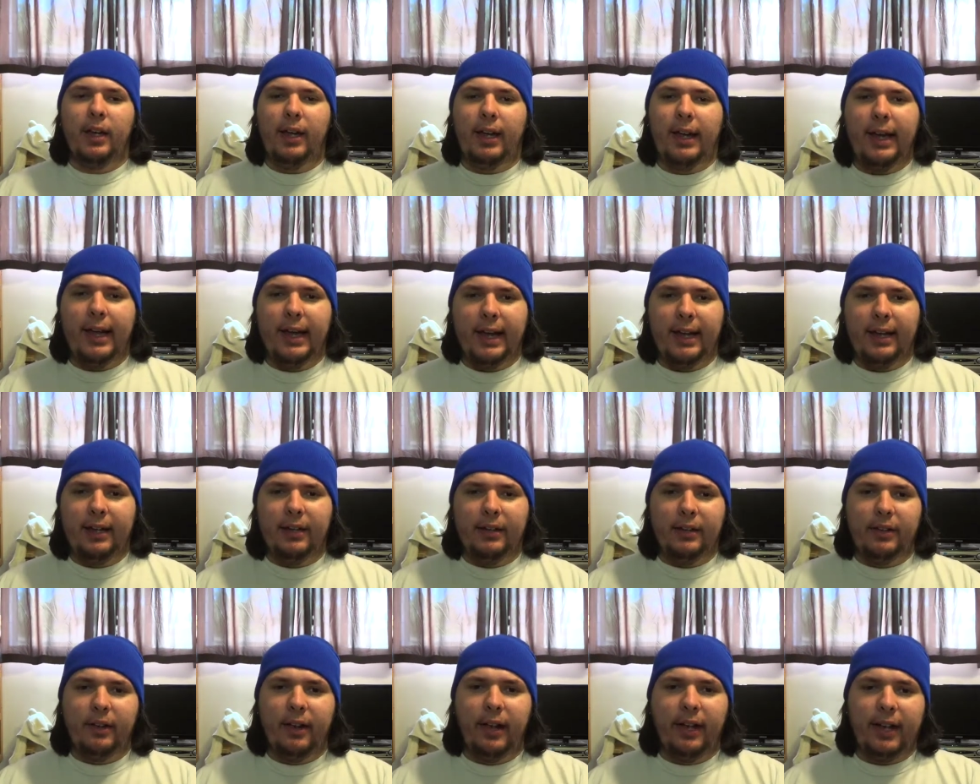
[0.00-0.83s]

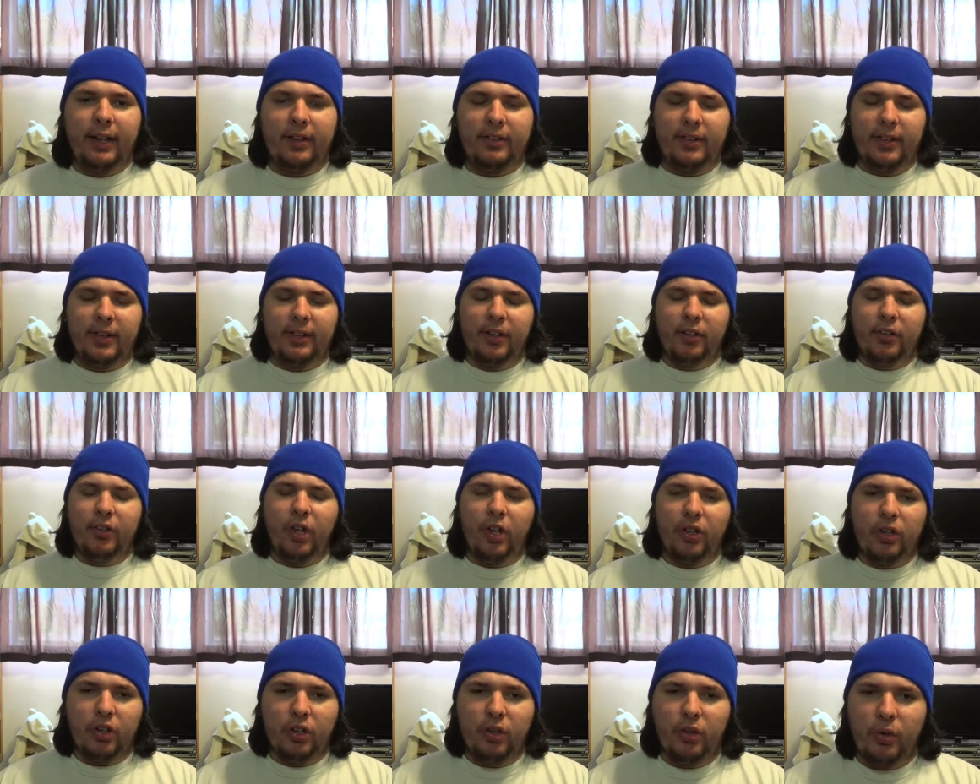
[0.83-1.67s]
And like I said, there's
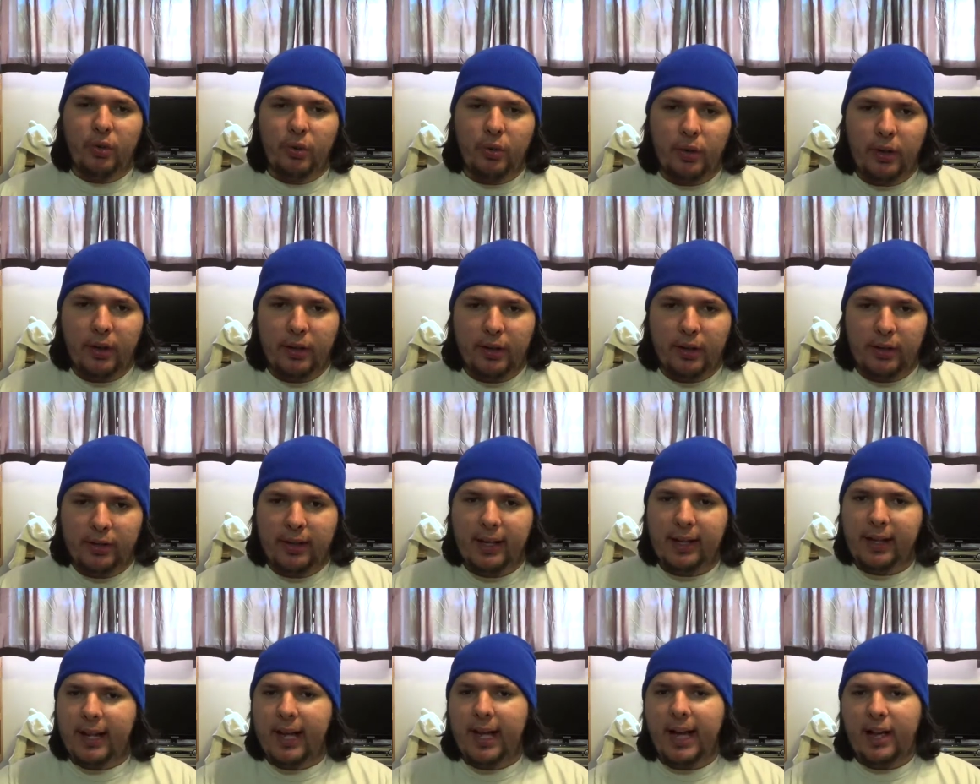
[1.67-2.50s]
also
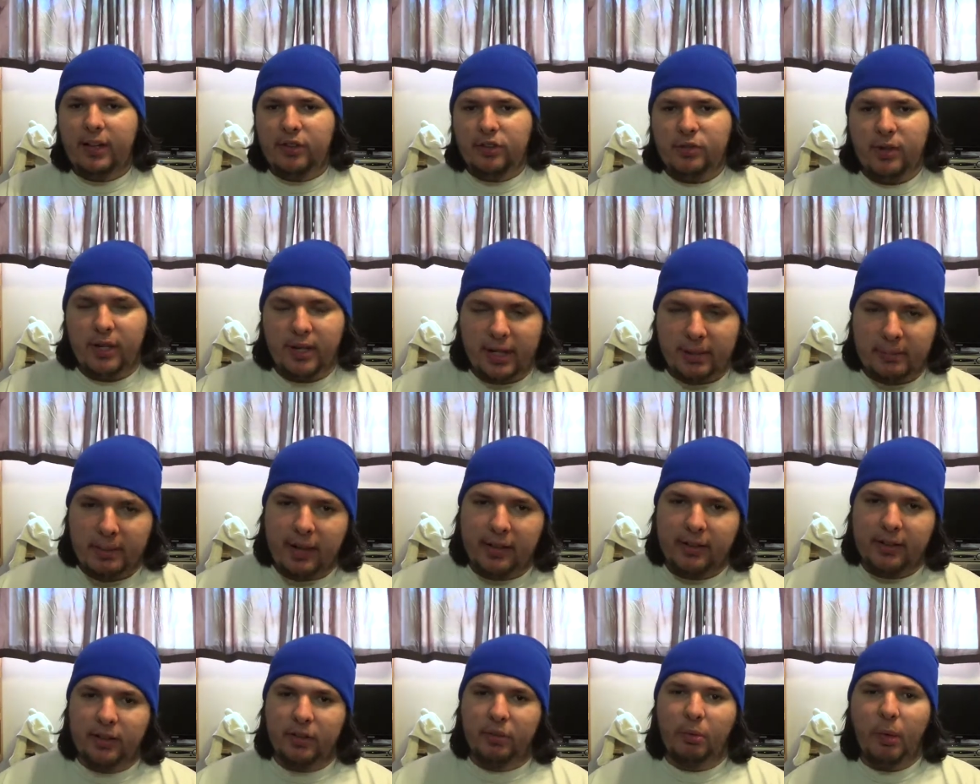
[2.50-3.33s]
Kick-Ass trying to get
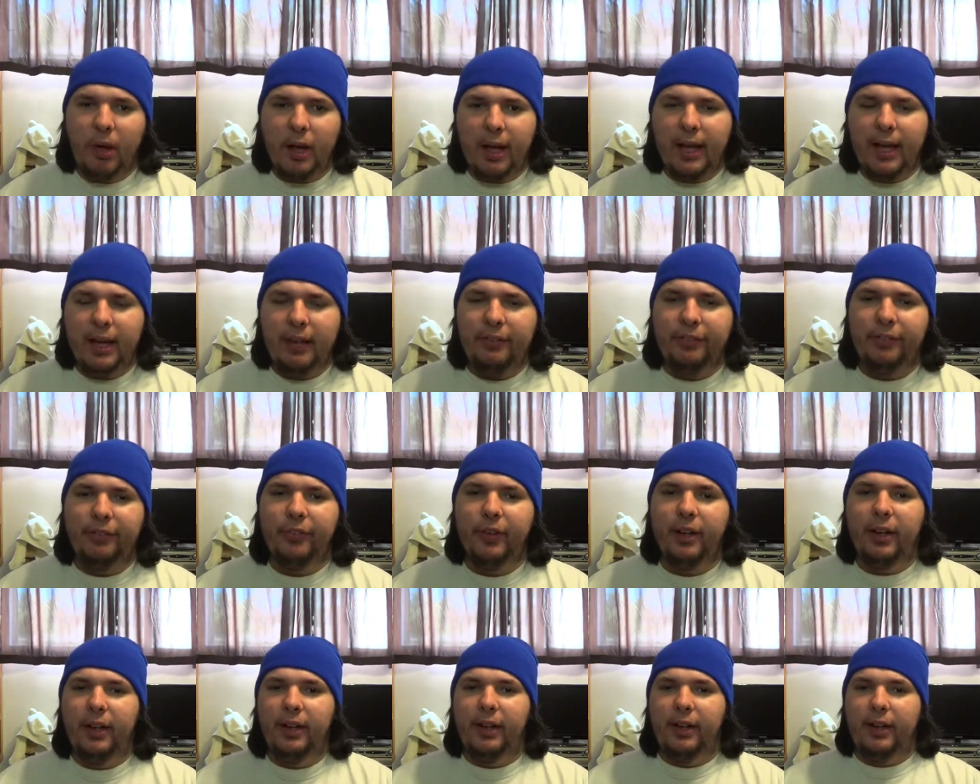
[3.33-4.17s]
back to his wife,
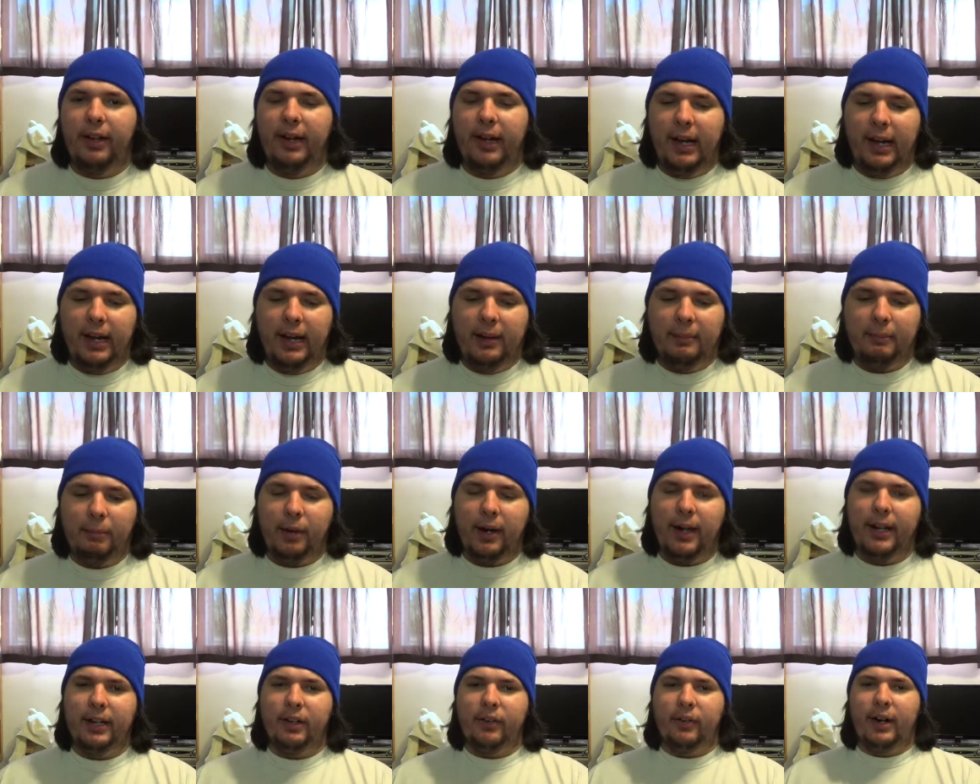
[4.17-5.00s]
and
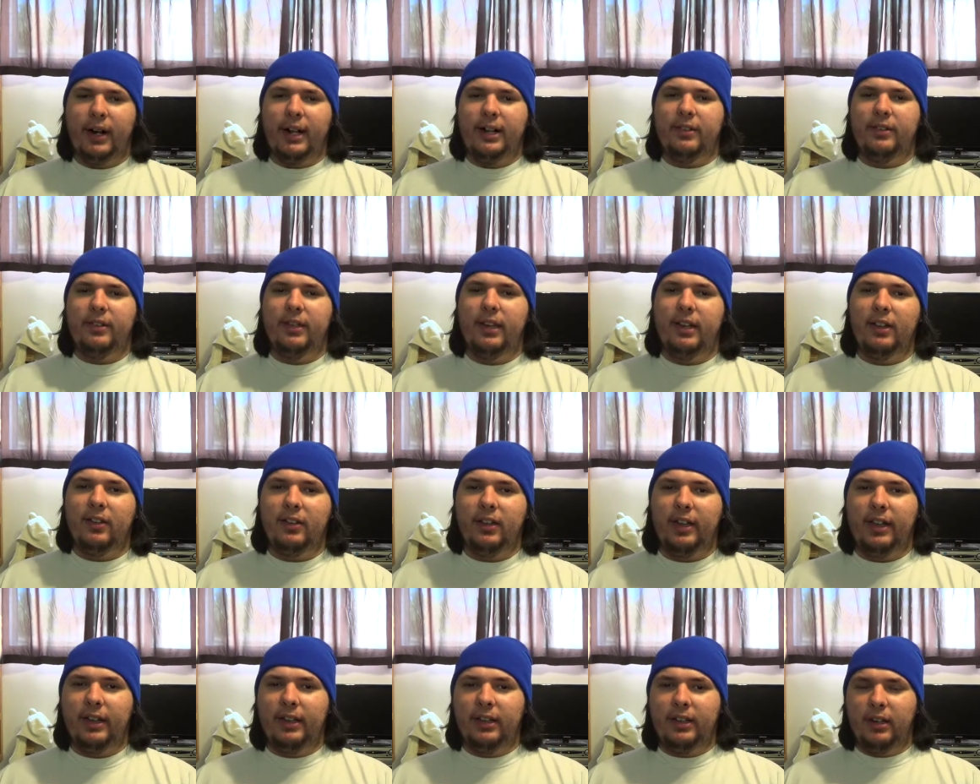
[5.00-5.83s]
Bryan Cranston is
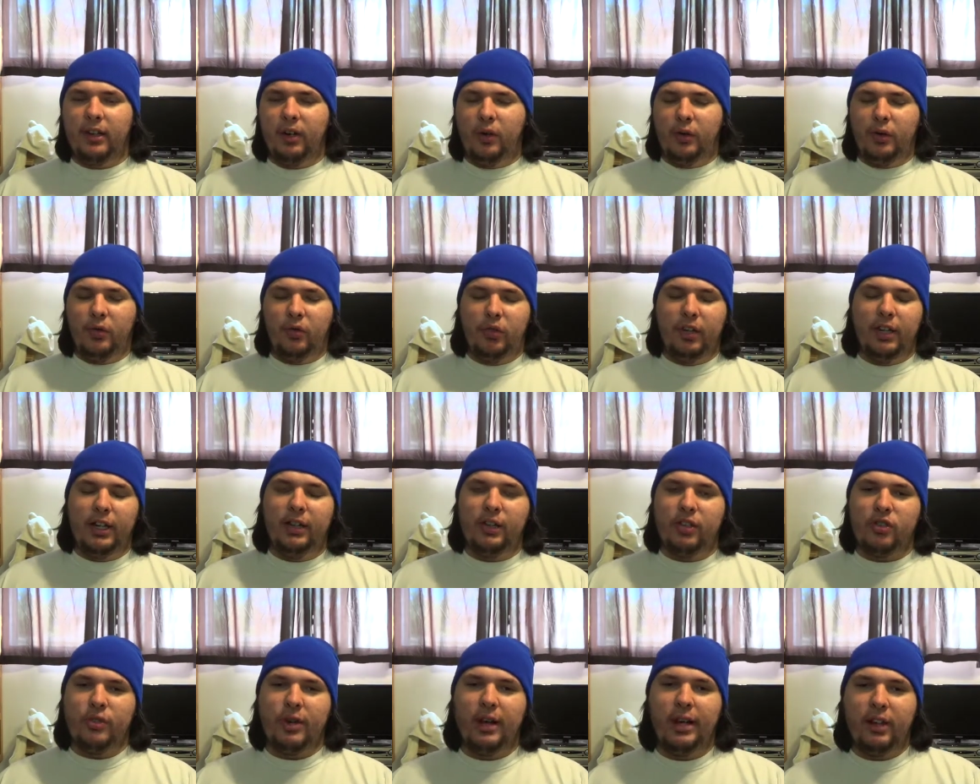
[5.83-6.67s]
like, you've seen
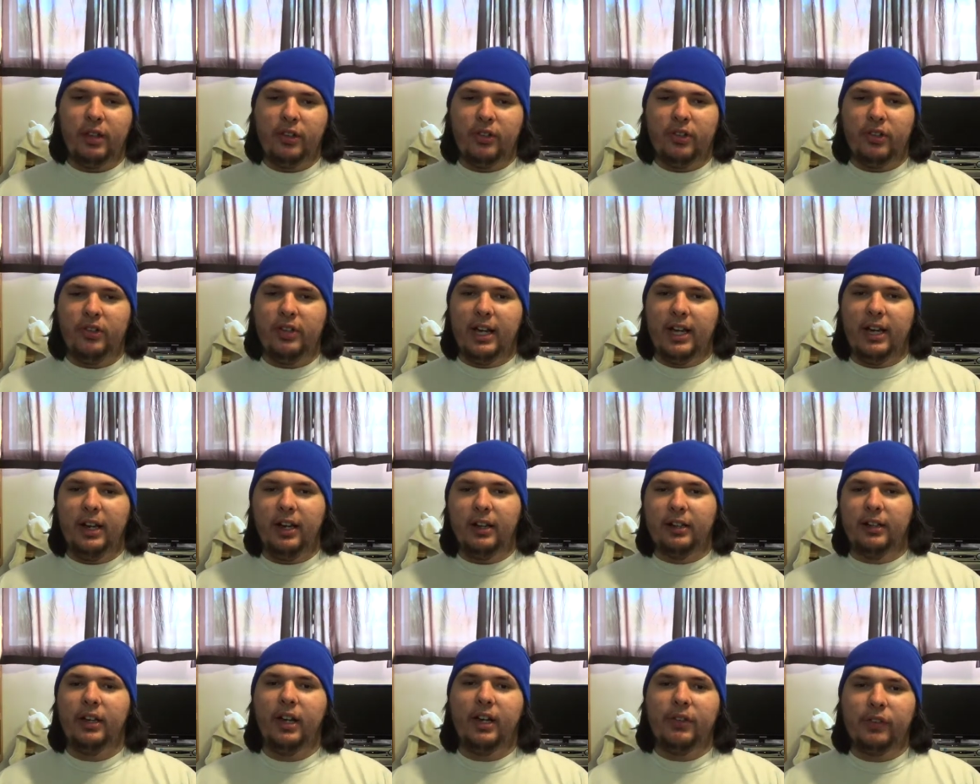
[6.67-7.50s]
in the trailers, he's kind of
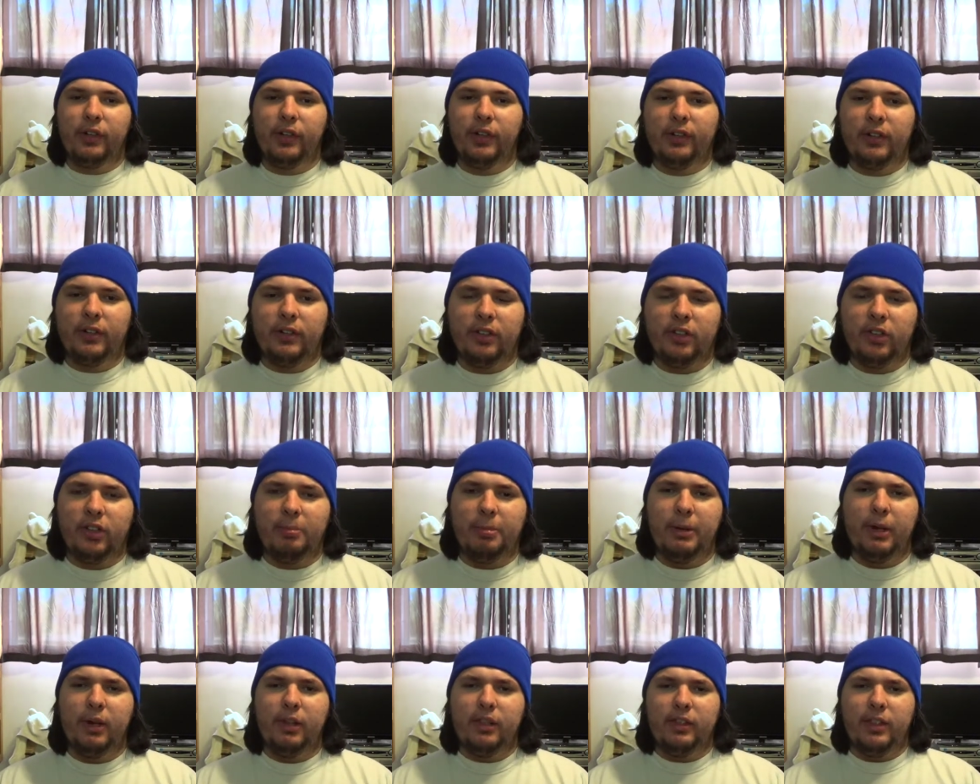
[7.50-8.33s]
uncovering this
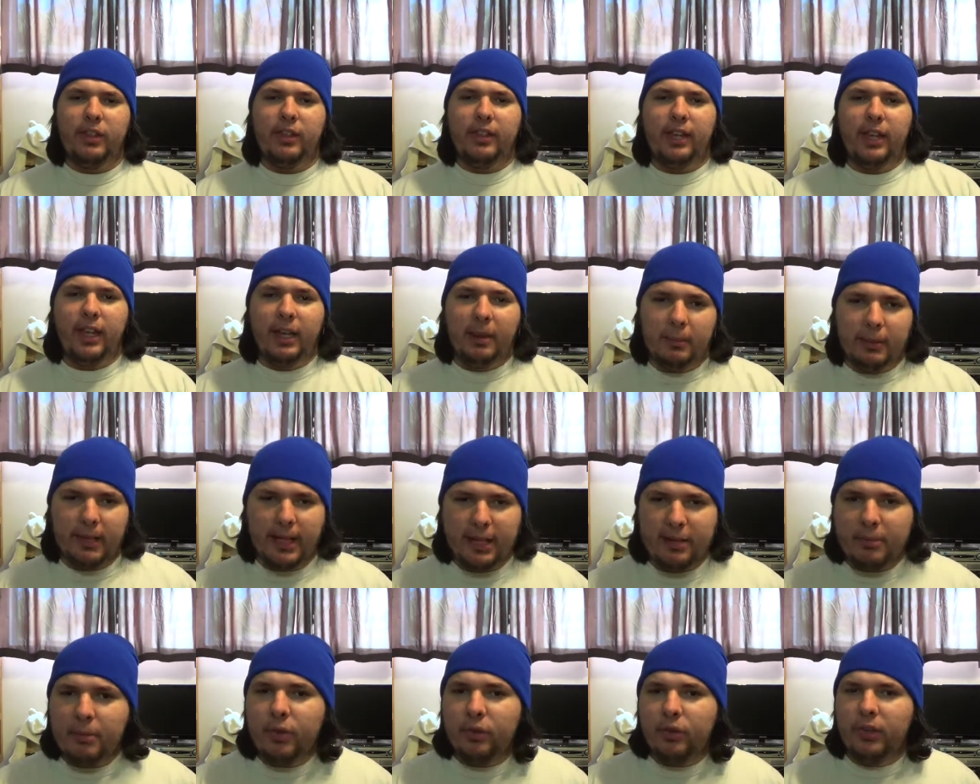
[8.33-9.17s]
conspiracy thing, but
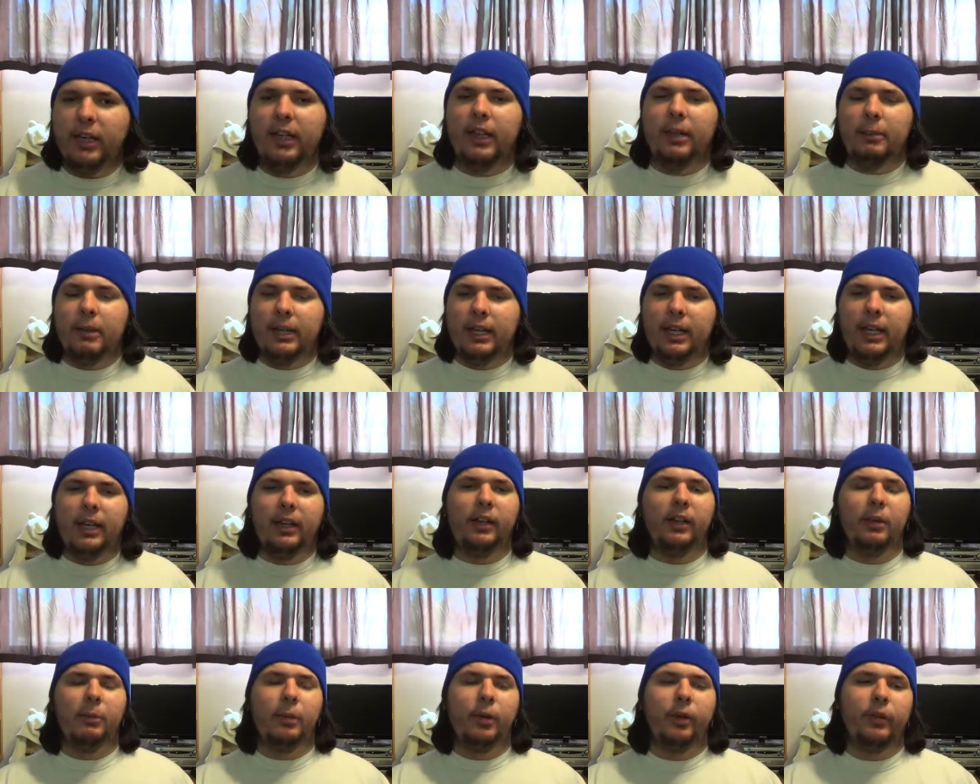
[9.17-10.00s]
that's mostly in the beginning
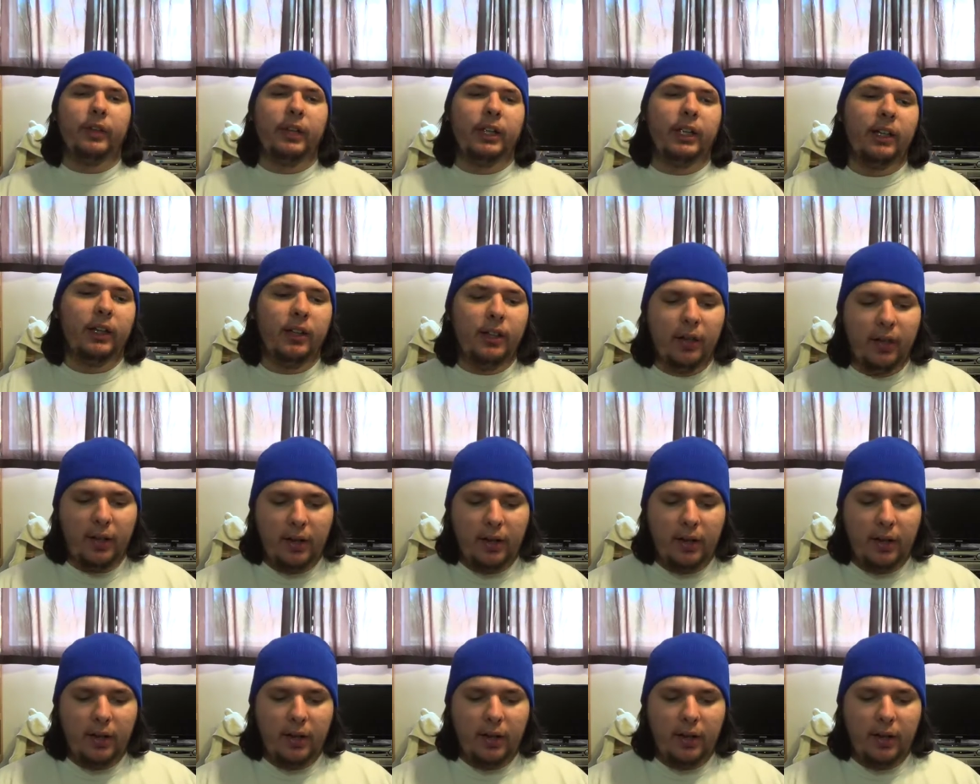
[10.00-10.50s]
of the movie.